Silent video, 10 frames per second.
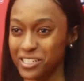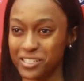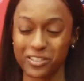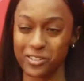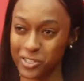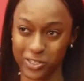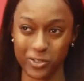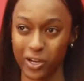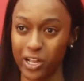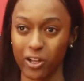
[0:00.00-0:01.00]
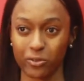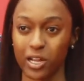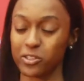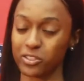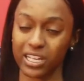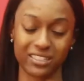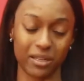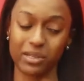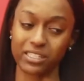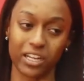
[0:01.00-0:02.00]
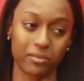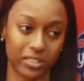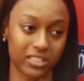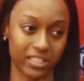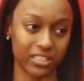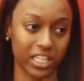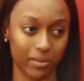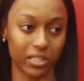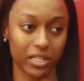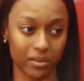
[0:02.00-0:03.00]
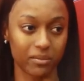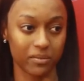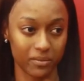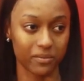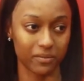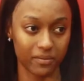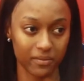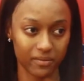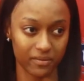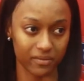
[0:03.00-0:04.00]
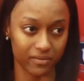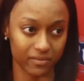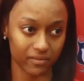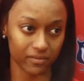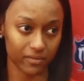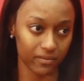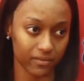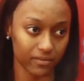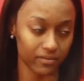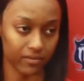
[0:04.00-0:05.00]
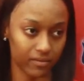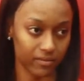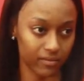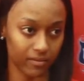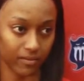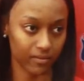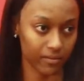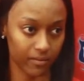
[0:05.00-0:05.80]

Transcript: she's just great all around. So like I said, I'm excited about the season coming up. You had about three fourths of